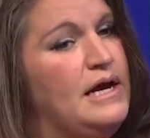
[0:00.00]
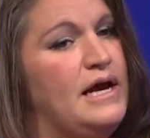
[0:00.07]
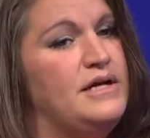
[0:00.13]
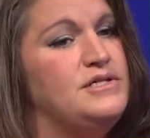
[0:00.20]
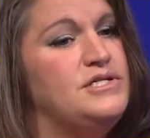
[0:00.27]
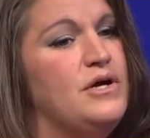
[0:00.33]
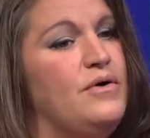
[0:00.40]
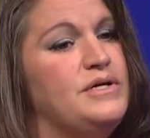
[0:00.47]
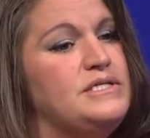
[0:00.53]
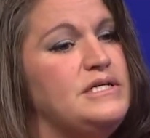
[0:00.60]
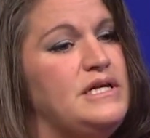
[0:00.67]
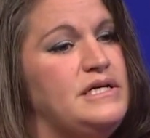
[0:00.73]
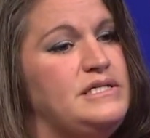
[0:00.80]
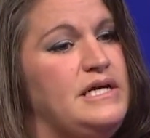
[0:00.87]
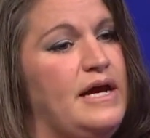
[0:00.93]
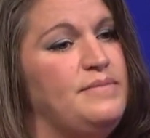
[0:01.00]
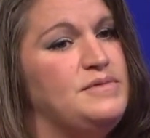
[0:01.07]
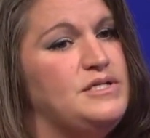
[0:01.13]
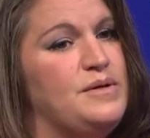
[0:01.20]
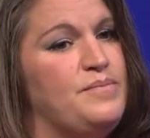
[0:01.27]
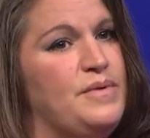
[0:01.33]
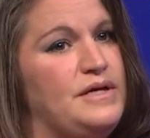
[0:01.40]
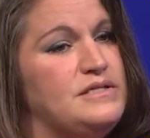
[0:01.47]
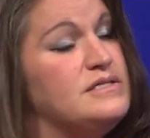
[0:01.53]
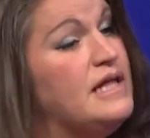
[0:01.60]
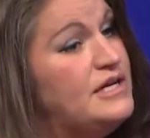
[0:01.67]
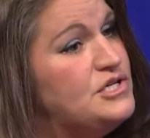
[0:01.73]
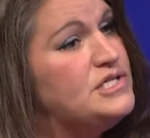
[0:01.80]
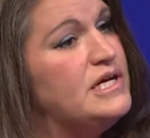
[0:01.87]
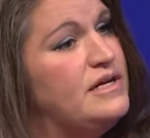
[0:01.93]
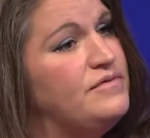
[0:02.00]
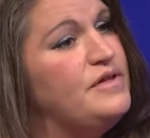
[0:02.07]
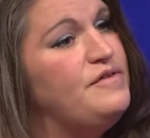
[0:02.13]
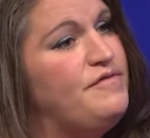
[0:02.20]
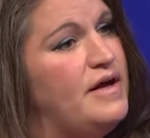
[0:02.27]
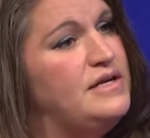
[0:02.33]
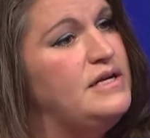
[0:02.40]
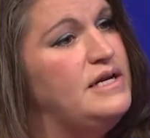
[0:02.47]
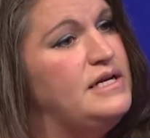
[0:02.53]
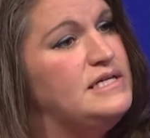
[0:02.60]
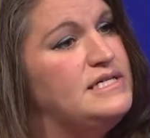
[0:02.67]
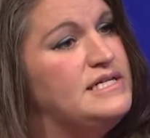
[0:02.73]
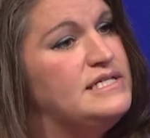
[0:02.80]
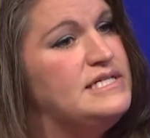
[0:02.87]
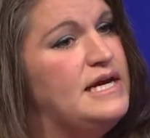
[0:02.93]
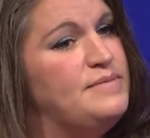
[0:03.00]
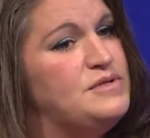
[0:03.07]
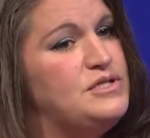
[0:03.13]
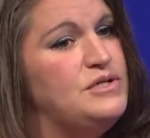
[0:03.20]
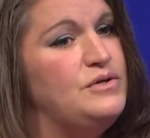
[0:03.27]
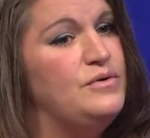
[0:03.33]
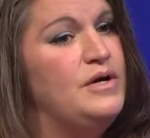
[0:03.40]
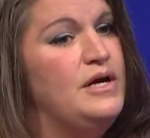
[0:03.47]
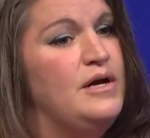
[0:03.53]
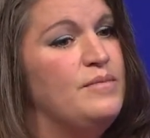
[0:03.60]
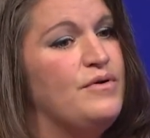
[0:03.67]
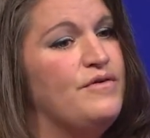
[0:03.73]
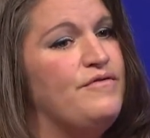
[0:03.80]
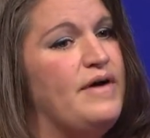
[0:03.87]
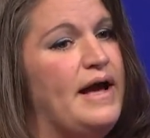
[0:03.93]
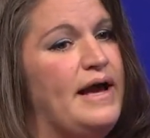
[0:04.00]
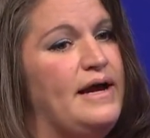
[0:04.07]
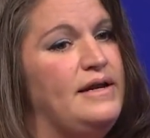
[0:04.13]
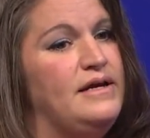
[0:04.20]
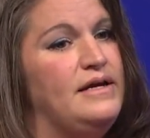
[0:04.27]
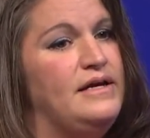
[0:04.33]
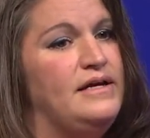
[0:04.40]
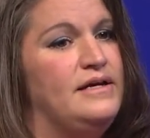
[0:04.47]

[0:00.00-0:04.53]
And so it's an attempt to, it's legislatively funded, it's an attempt to provide